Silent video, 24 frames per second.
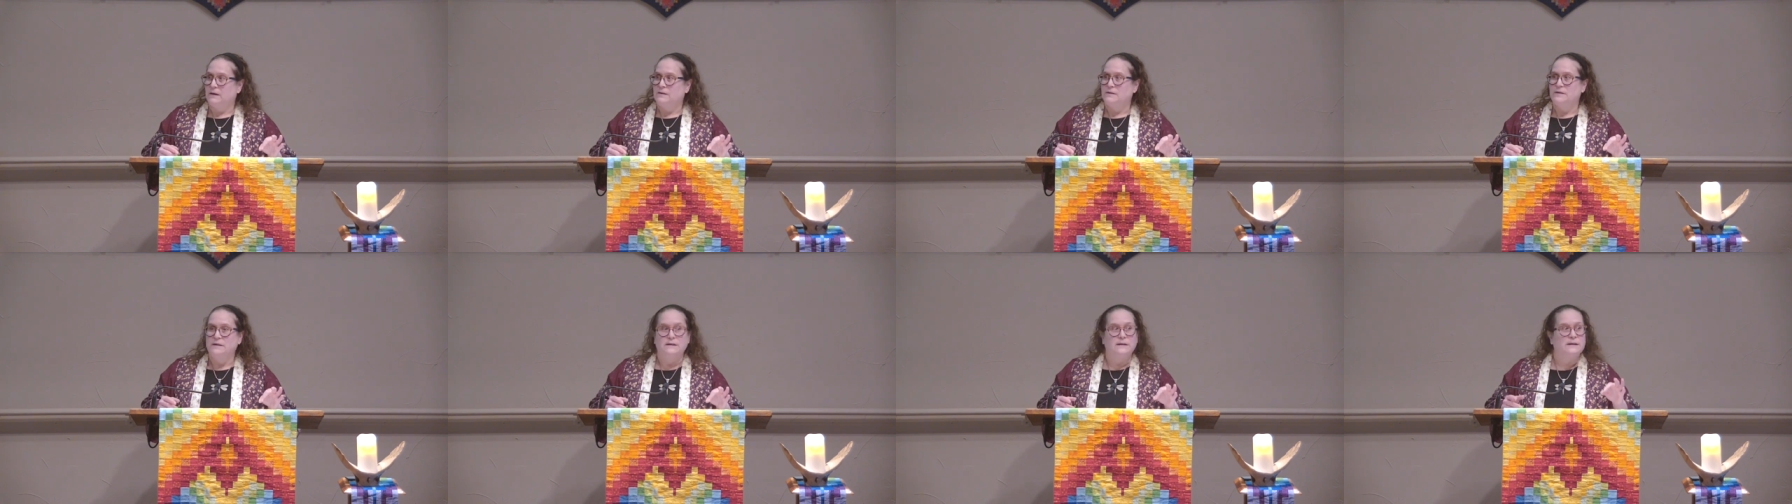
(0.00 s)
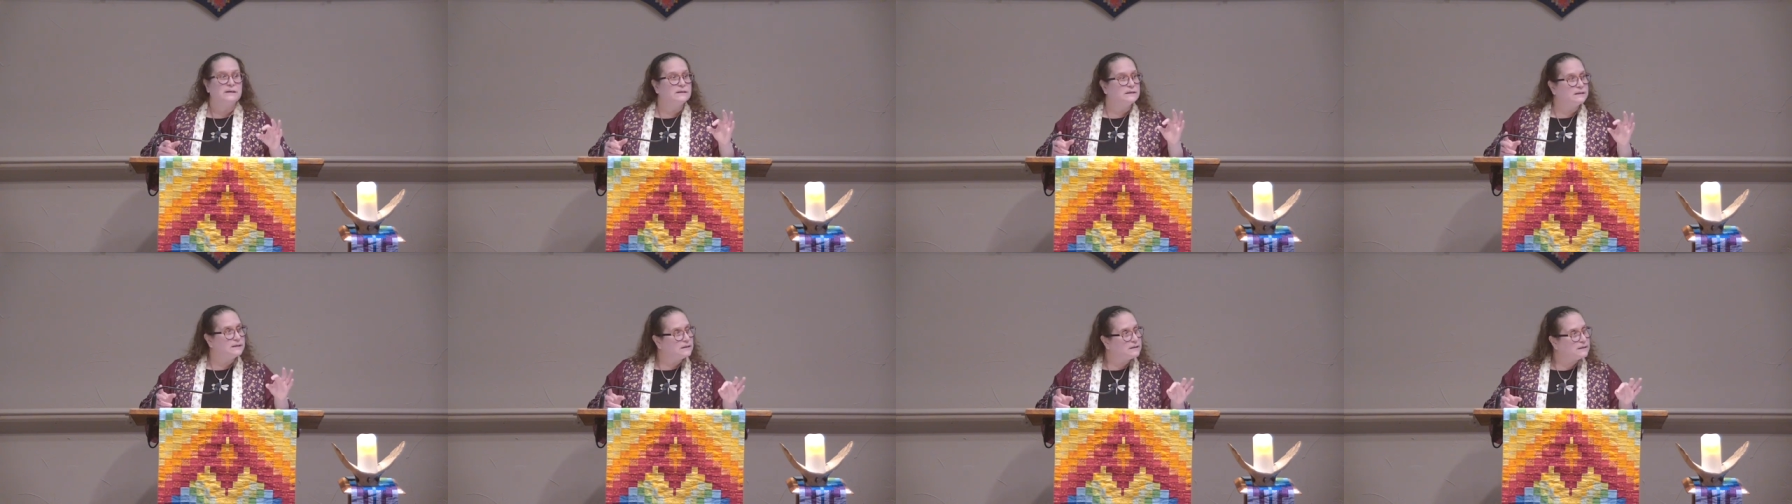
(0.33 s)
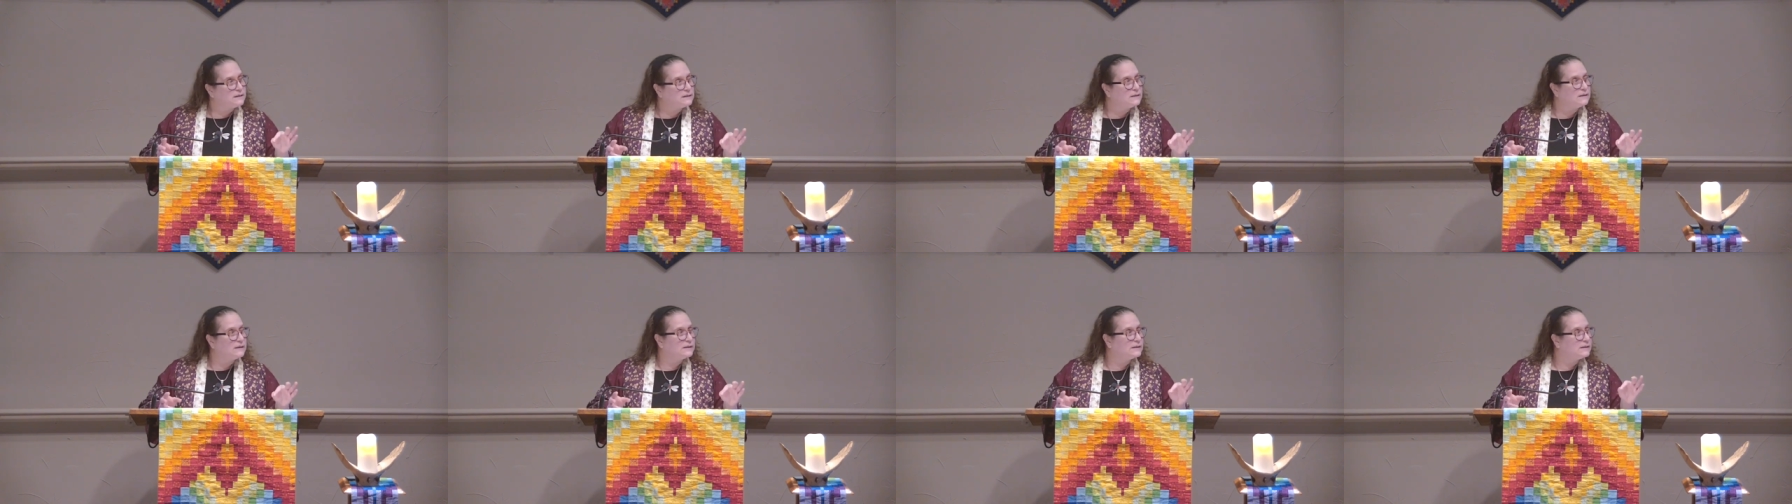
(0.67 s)
See, this
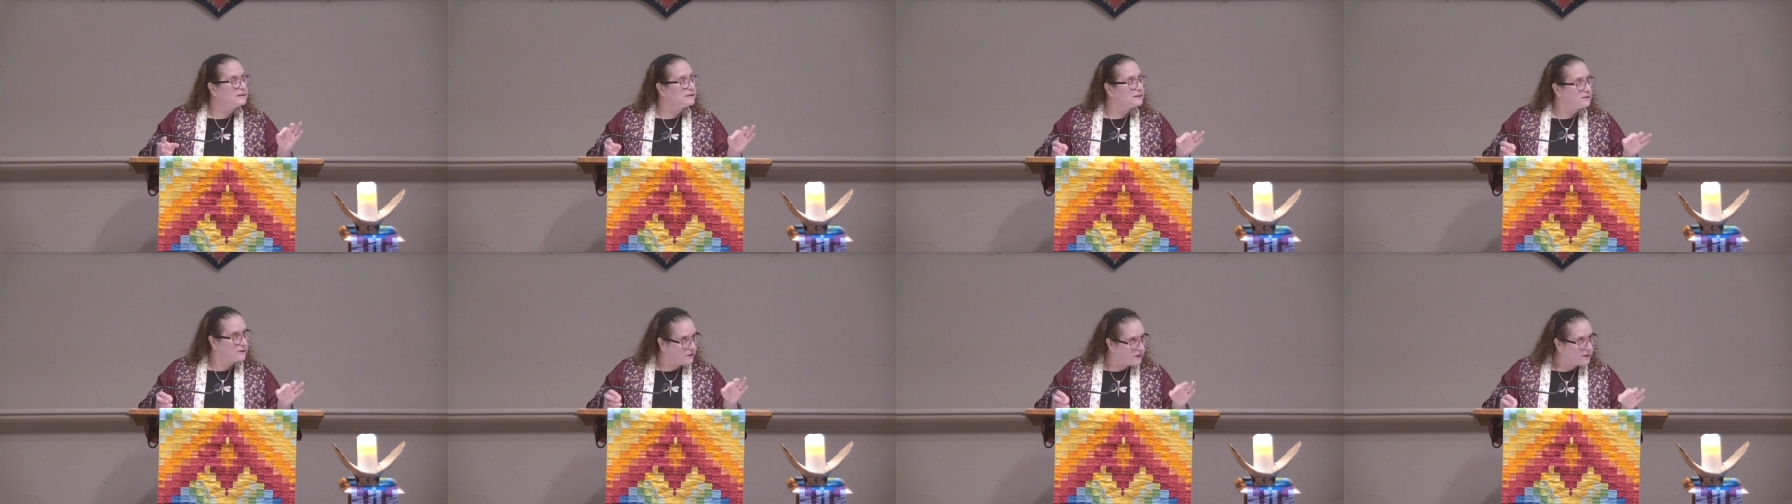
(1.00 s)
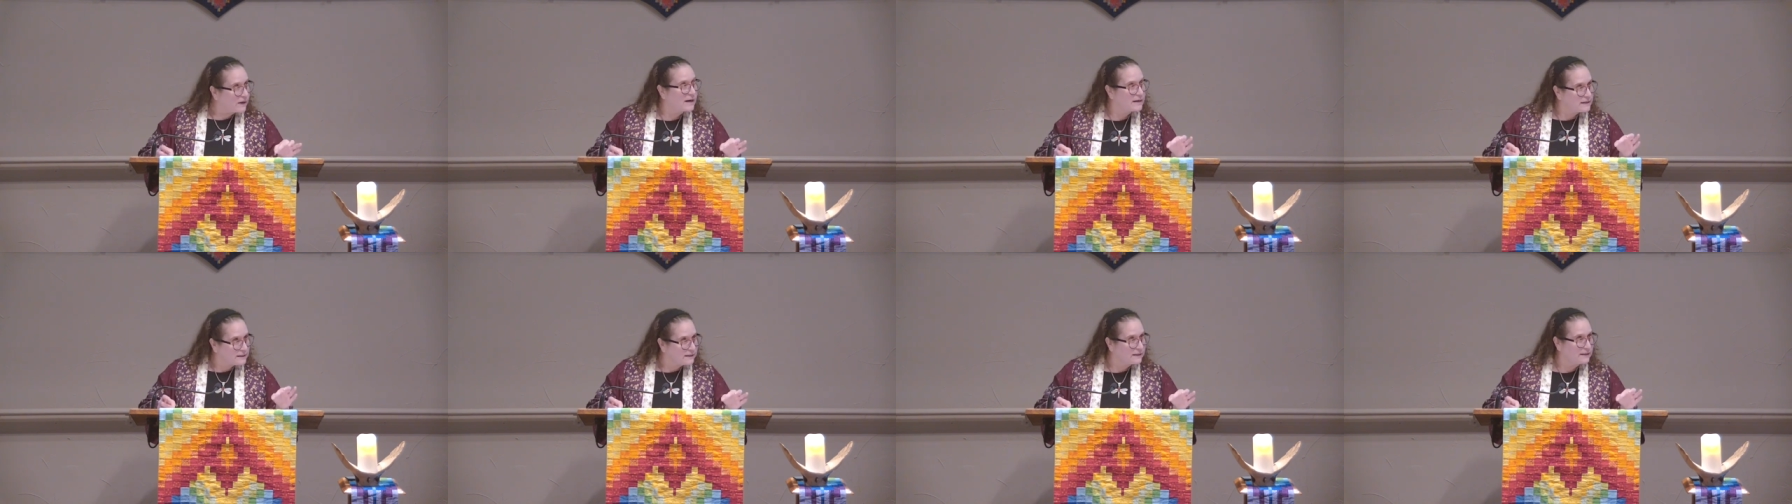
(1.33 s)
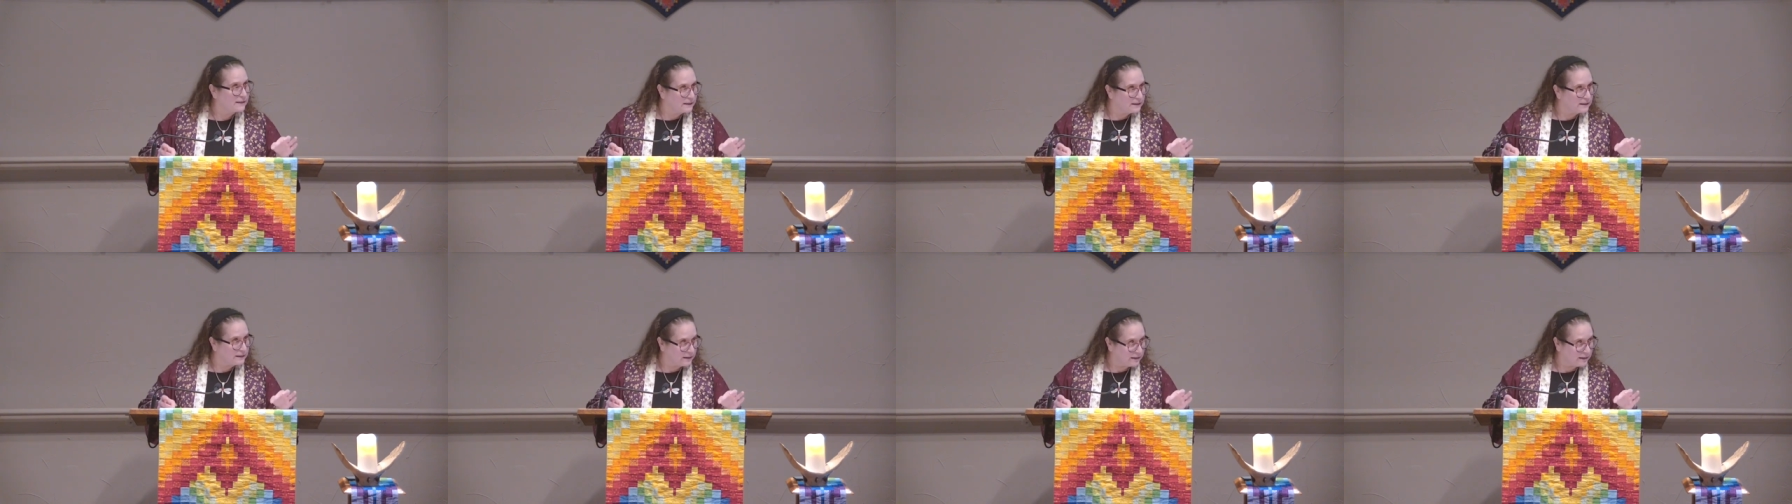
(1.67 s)
is
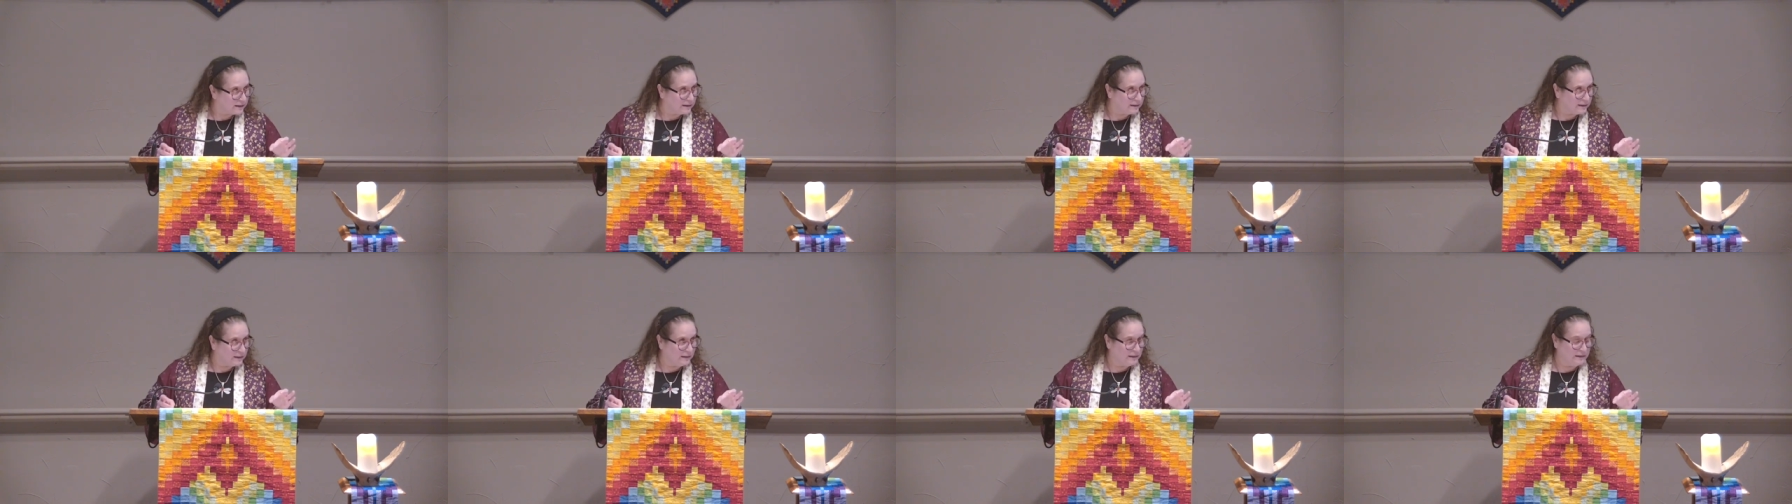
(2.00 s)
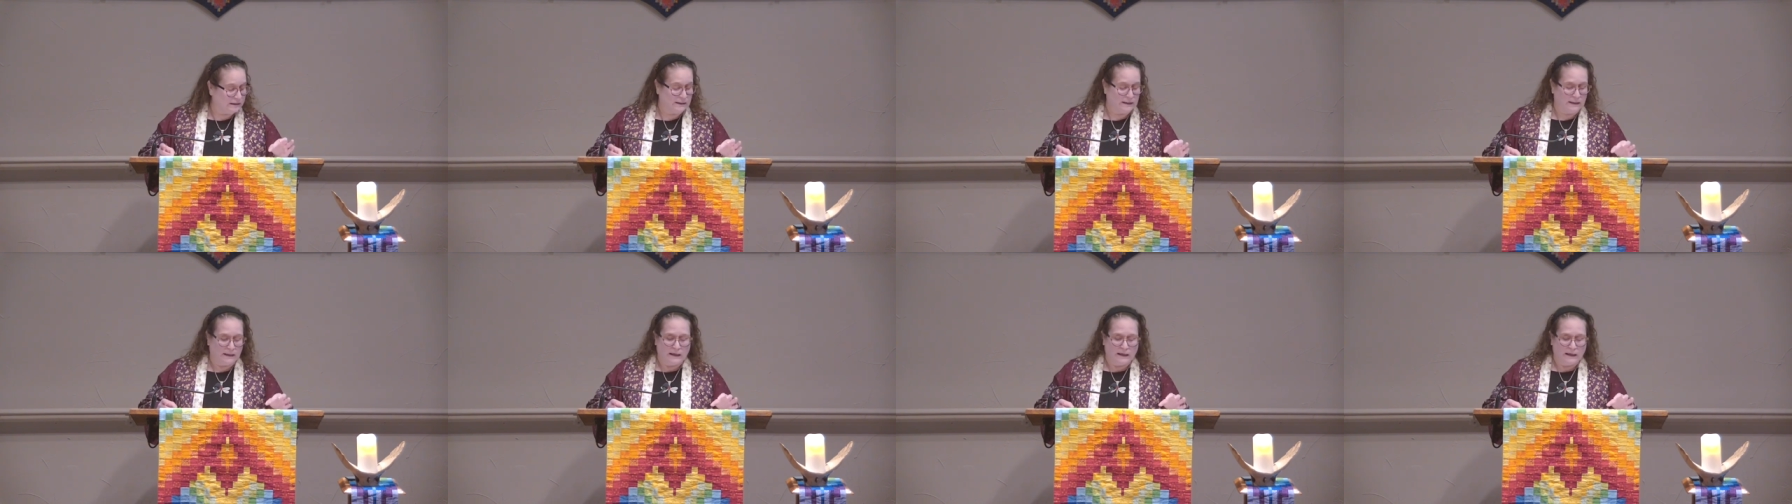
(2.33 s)
crisis.